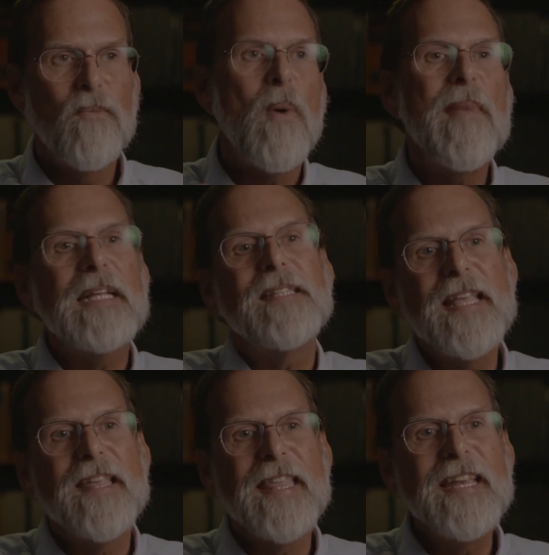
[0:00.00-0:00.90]
what makes
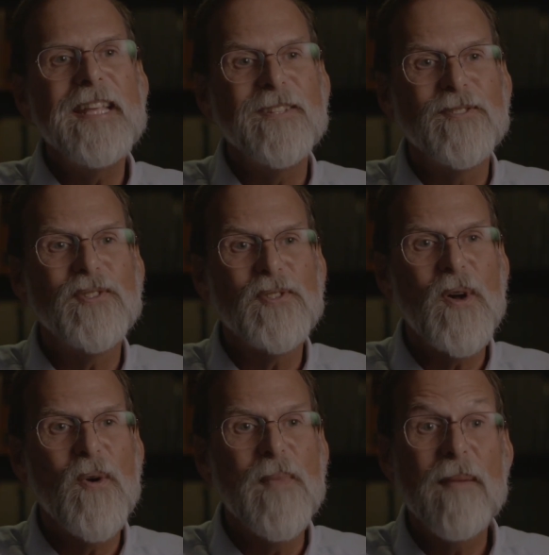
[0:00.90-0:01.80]
the Athenians
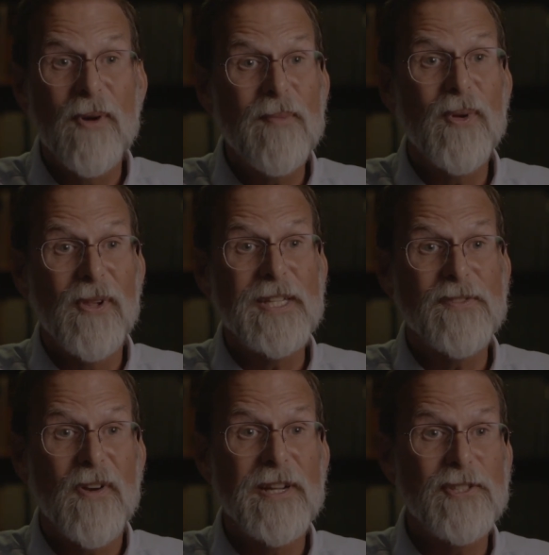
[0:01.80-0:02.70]
so memorable
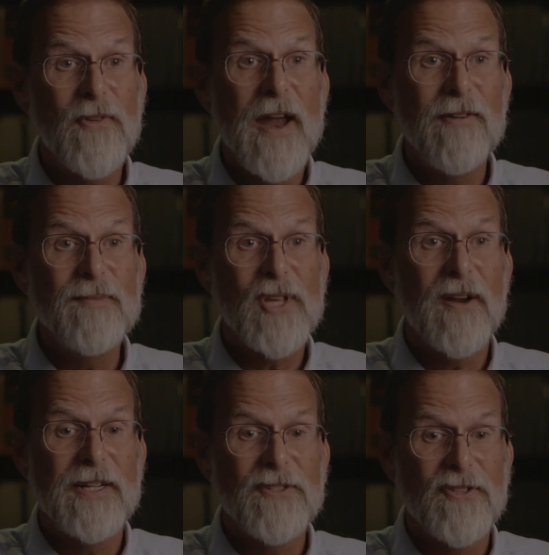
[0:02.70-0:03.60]
as far as triremes
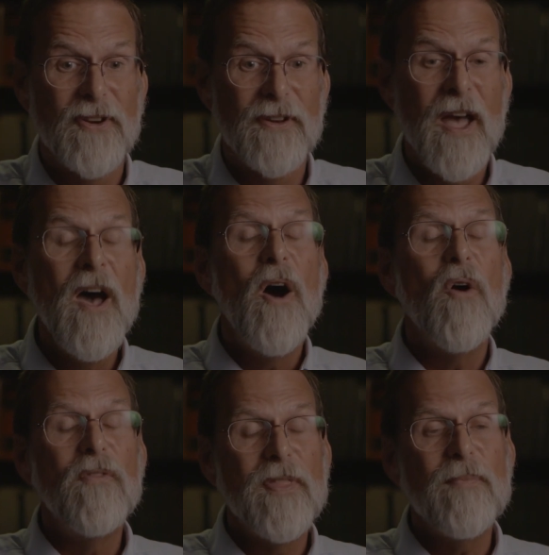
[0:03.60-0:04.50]
are concerned?
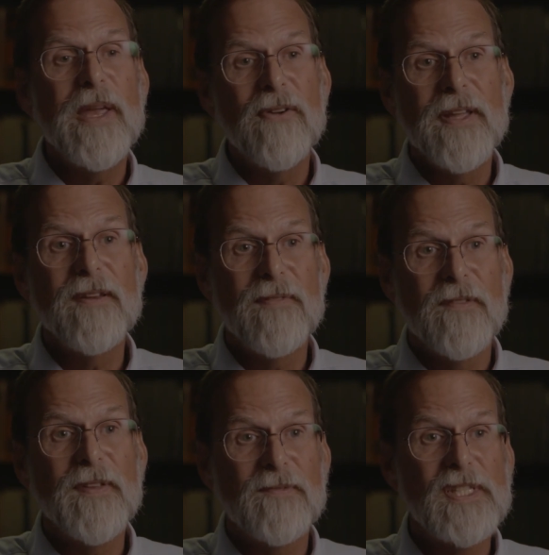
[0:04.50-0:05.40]
Over the period of
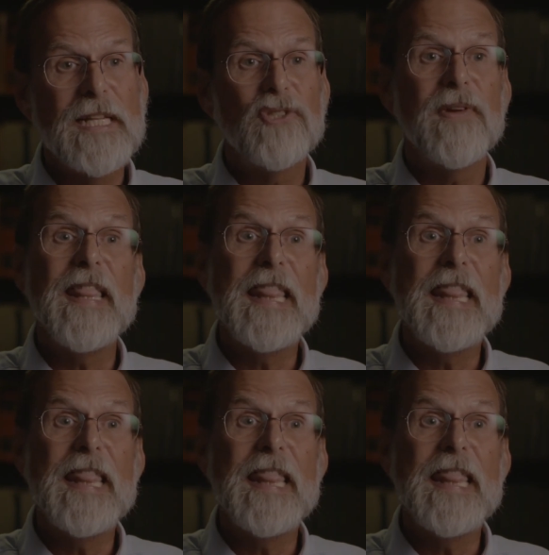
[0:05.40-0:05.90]
the 5th century,